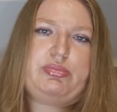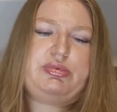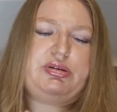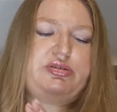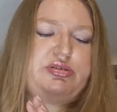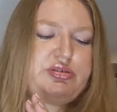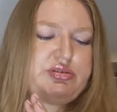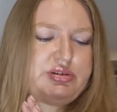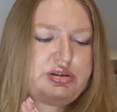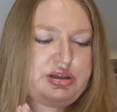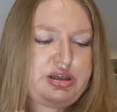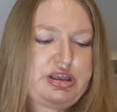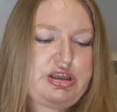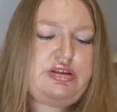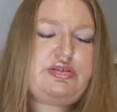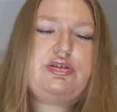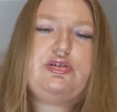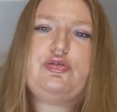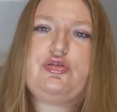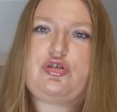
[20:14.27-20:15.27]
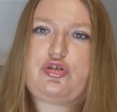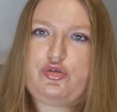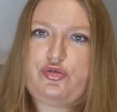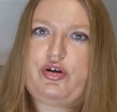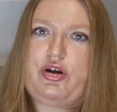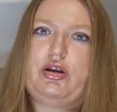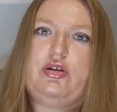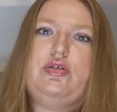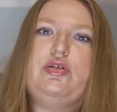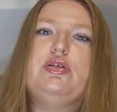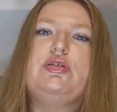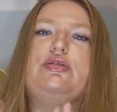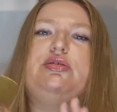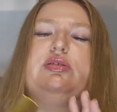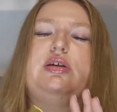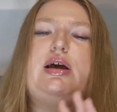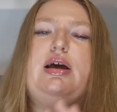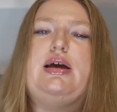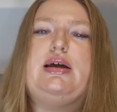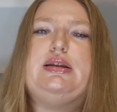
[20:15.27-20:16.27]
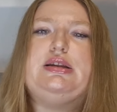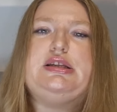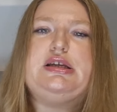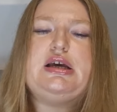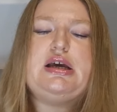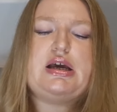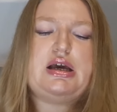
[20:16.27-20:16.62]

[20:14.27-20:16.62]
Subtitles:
This is an easy reach fragrance, and